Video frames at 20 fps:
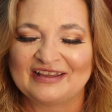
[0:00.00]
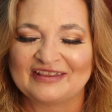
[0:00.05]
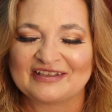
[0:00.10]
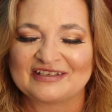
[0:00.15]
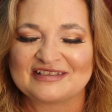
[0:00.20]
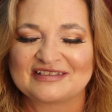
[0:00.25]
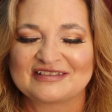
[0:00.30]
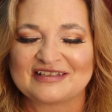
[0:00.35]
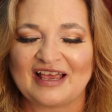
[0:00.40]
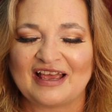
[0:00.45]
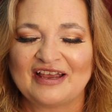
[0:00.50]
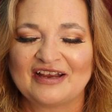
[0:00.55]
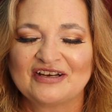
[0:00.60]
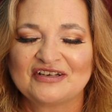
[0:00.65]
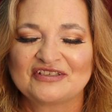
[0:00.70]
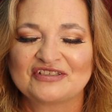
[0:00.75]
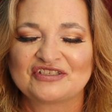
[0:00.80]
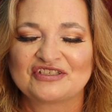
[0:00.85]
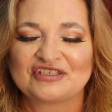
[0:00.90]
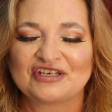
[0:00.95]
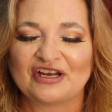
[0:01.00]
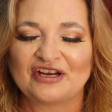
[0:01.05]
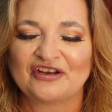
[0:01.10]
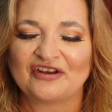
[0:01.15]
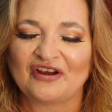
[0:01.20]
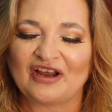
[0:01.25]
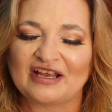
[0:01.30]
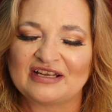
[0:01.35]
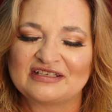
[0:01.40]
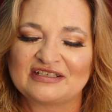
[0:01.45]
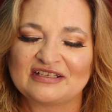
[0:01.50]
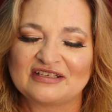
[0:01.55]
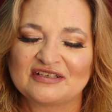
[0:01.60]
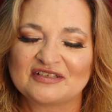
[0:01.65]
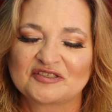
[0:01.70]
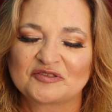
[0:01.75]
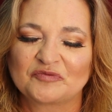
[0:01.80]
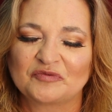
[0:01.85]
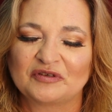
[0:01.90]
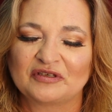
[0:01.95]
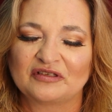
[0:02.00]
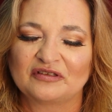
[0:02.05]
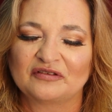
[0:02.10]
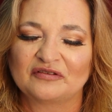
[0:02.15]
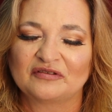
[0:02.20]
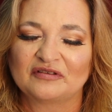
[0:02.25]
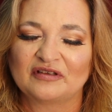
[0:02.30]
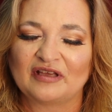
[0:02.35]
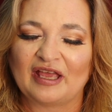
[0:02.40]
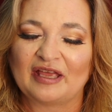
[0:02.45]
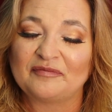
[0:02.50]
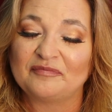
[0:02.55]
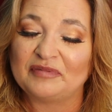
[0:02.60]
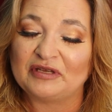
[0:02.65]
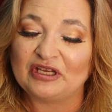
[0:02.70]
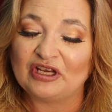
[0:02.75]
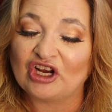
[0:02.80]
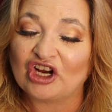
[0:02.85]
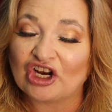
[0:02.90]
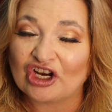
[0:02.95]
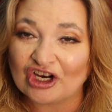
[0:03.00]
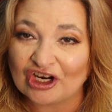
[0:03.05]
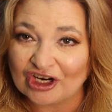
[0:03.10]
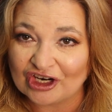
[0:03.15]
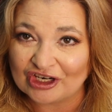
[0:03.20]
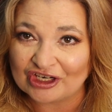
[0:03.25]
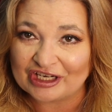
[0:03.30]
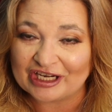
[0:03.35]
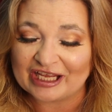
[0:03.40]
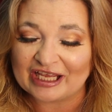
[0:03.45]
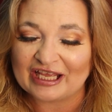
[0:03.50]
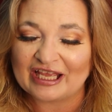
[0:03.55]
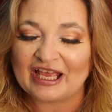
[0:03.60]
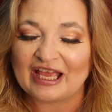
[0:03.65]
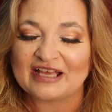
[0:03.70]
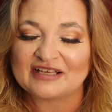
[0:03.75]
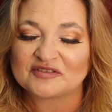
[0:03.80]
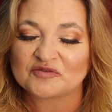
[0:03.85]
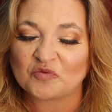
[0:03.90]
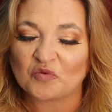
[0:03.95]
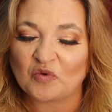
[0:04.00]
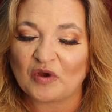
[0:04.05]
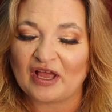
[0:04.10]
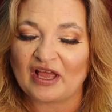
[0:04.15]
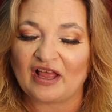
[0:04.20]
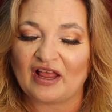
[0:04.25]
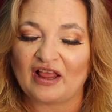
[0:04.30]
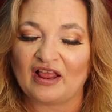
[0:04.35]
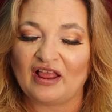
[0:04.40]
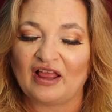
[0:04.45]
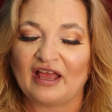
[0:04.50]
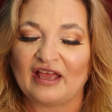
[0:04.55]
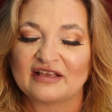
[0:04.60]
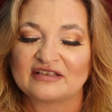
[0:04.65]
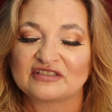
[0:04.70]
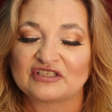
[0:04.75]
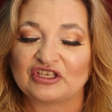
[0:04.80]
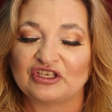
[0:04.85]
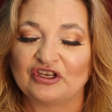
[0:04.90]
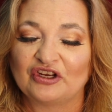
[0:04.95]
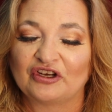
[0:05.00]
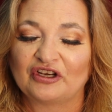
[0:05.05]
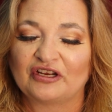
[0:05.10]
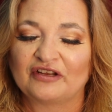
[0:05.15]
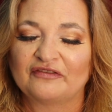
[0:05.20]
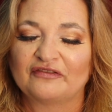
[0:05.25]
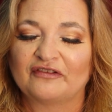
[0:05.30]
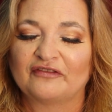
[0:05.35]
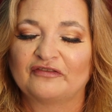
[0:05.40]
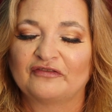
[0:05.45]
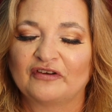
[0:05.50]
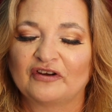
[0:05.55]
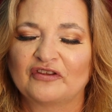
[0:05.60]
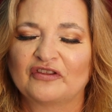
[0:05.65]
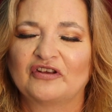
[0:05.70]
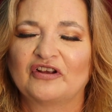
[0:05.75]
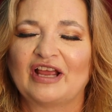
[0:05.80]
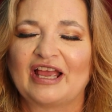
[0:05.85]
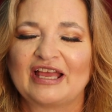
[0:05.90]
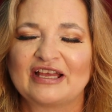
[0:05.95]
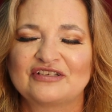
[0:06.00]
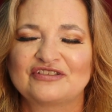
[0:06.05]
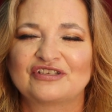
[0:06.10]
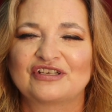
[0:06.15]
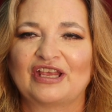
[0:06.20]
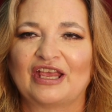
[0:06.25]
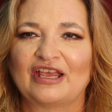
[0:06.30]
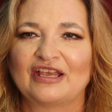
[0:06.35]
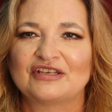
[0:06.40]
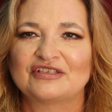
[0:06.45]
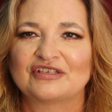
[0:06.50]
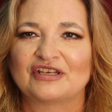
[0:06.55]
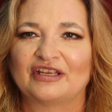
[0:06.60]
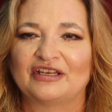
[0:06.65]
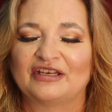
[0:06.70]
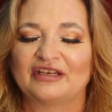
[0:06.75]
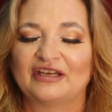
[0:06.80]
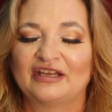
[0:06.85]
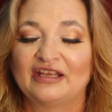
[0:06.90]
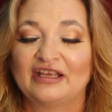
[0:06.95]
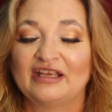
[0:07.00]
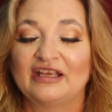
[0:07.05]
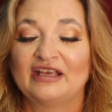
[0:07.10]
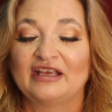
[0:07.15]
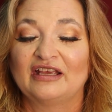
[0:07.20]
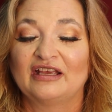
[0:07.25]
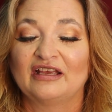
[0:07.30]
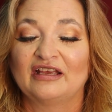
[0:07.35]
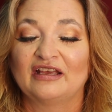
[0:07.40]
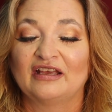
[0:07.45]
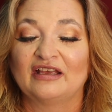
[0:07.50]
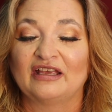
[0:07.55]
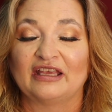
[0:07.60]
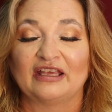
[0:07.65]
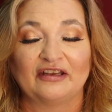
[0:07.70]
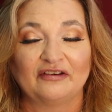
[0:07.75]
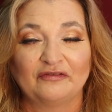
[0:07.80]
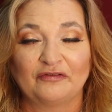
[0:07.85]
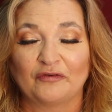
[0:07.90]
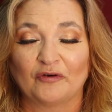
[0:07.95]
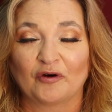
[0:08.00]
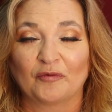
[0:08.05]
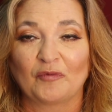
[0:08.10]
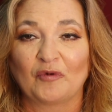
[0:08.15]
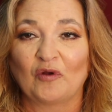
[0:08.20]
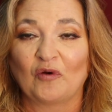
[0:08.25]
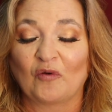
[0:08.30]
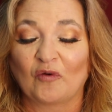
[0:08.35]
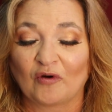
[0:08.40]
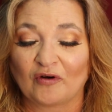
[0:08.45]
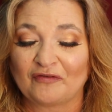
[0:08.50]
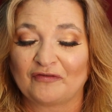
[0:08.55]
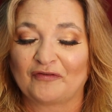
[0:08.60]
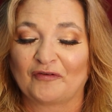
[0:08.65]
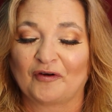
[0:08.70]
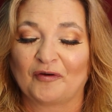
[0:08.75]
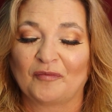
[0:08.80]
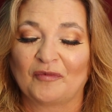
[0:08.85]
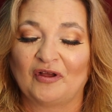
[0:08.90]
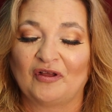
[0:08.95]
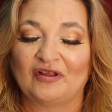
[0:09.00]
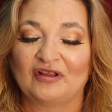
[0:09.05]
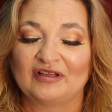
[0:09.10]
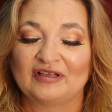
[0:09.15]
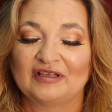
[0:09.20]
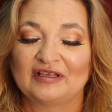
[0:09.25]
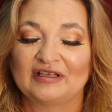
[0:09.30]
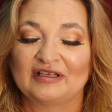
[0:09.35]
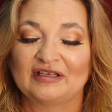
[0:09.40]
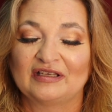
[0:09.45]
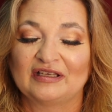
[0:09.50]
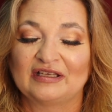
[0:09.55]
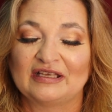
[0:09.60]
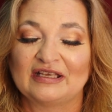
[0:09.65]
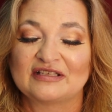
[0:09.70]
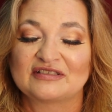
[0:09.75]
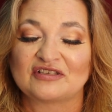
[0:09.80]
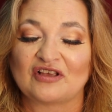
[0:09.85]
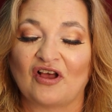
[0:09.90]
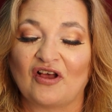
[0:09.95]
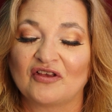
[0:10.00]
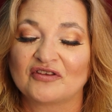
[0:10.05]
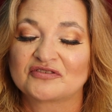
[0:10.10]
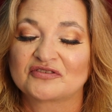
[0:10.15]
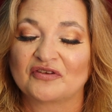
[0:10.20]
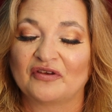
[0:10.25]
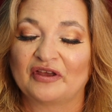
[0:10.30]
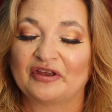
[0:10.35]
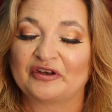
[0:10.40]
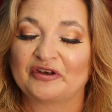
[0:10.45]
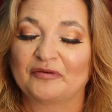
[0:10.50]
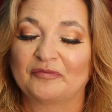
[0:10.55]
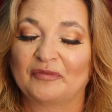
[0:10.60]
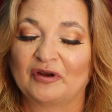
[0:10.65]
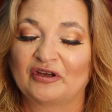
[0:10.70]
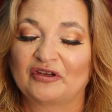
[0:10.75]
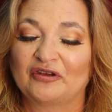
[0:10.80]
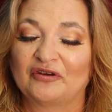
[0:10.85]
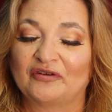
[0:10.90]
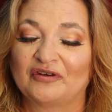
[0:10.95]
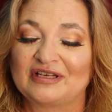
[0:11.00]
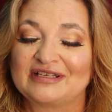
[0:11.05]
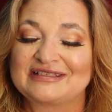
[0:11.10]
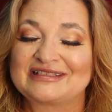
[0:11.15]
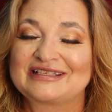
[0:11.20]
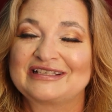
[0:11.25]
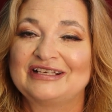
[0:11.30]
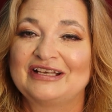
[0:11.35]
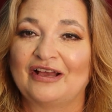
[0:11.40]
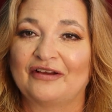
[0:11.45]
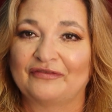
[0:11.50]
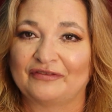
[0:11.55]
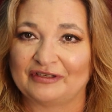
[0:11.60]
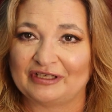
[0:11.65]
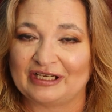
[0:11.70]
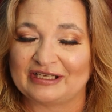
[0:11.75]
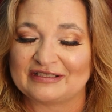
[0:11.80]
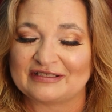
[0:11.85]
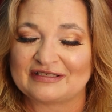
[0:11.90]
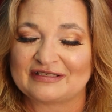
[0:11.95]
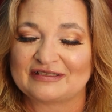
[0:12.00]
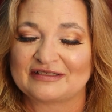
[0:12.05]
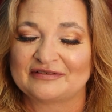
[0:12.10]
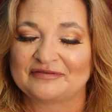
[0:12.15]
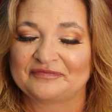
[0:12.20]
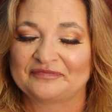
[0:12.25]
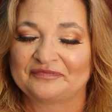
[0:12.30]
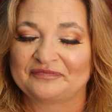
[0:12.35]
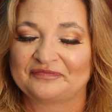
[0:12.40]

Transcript: The desire to share your ideas with and be heard, as well as the yearning for further education, informal or formal, is also under Mercury's governance.